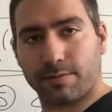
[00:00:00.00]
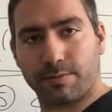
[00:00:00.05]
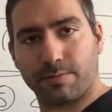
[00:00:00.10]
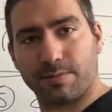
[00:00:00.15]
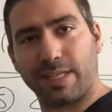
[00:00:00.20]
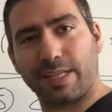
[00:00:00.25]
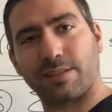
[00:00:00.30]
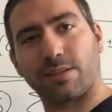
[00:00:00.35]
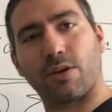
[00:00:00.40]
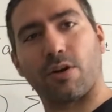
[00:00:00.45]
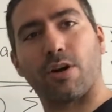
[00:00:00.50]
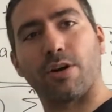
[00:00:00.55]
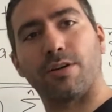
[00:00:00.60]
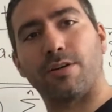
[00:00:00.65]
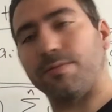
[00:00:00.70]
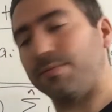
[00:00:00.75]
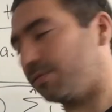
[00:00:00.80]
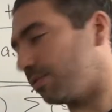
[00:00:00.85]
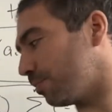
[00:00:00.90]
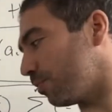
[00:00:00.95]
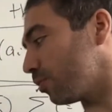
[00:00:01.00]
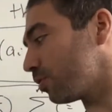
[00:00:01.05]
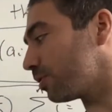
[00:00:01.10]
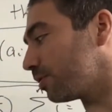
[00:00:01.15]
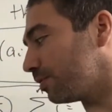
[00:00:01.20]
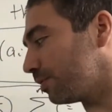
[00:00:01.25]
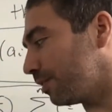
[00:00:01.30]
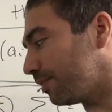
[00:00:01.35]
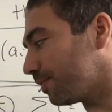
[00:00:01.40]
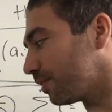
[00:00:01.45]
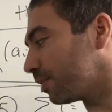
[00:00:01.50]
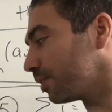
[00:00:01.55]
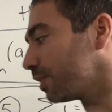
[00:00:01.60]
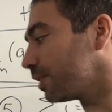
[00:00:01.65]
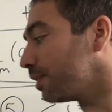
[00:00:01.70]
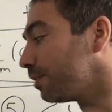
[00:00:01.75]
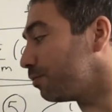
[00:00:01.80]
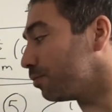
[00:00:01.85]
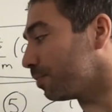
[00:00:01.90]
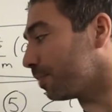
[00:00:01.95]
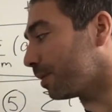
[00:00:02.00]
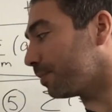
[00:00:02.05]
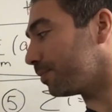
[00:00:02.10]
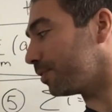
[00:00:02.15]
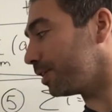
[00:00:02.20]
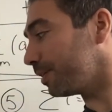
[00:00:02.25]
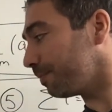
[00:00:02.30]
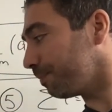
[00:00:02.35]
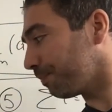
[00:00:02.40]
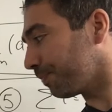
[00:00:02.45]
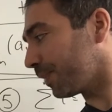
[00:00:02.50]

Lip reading: like the most difficulty remembering.